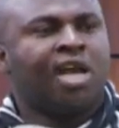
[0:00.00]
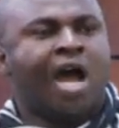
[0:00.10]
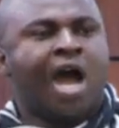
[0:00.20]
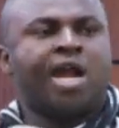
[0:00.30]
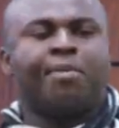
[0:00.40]

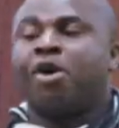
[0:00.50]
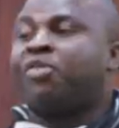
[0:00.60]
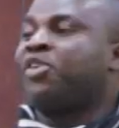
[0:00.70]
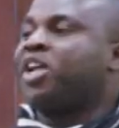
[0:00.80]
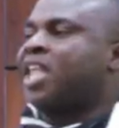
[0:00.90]
and
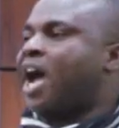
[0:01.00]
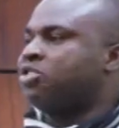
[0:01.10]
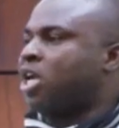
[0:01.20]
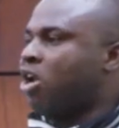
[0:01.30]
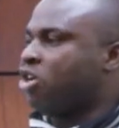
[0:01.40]
about
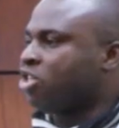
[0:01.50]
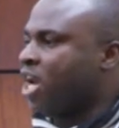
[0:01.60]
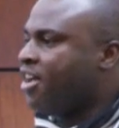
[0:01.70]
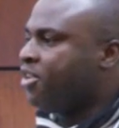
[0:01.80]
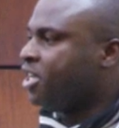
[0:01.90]
3,000
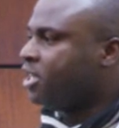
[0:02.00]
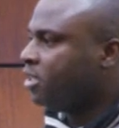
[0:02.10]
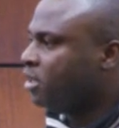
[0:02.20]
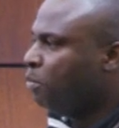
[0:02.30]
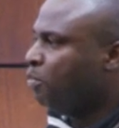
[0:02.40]
auxiliary
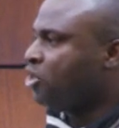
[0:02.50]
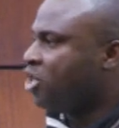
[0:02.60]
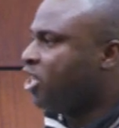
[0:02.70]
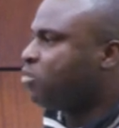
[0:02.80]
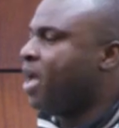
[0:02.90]

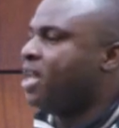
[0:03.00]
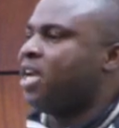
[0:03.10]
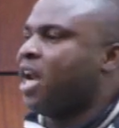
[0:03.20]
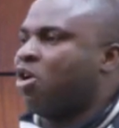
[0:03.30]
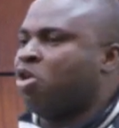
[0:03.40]
businessmen
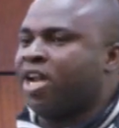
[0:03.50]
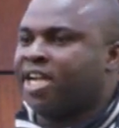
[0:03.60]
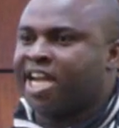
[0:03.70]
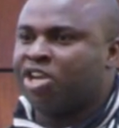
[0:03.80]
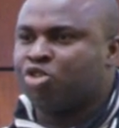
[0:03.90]
that are
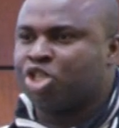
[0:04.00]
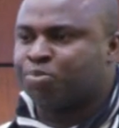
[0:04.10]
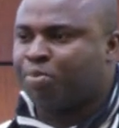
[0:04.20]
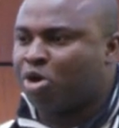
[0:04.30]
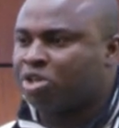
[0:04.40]
connected to this
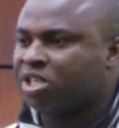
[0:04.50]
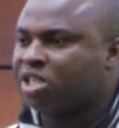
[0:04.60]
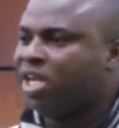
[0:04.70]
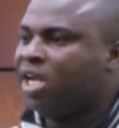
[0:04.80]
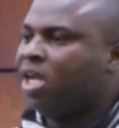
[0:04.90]
port.
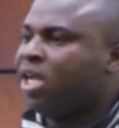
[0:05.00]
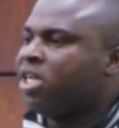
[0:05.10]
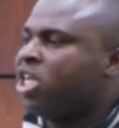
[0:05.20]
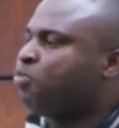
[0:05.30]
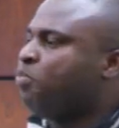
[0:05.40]

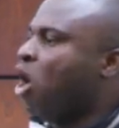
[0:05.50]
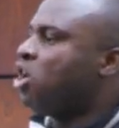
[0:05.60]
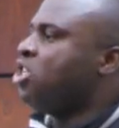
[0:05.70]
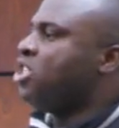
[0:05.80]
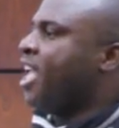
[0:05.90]
This
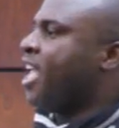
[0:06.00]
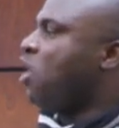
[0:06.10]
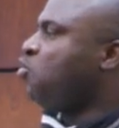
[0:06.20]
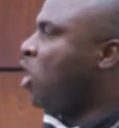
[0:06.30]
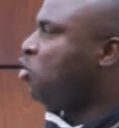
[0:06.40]
port is the
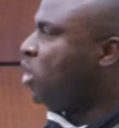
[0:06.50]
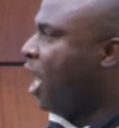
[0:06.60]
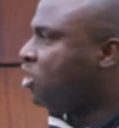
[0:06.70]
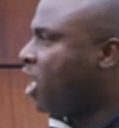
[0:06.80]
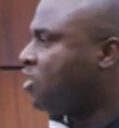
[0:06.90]
gateway to
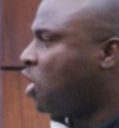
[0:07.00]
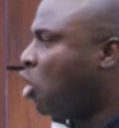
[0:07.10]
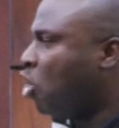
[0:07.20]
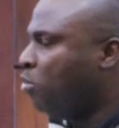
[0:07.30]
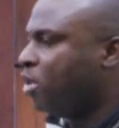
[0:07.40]
Nigeria's
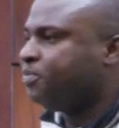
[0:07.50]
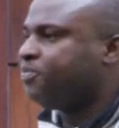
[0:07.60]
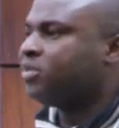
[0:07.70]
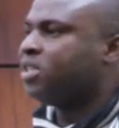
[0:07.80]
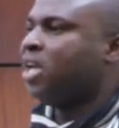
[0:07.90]
economy.
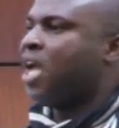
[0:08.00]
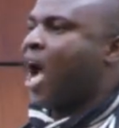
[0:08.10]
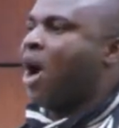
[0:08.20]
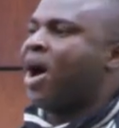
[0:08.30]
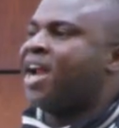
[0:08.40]

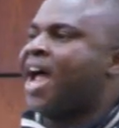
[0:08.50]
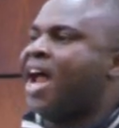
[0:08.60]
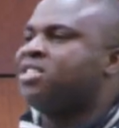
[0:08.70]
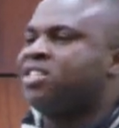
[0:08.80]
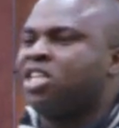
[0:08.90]
Our
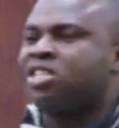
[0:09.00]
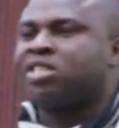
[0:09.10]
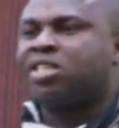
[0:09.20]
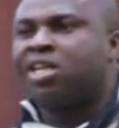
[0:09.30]
analysis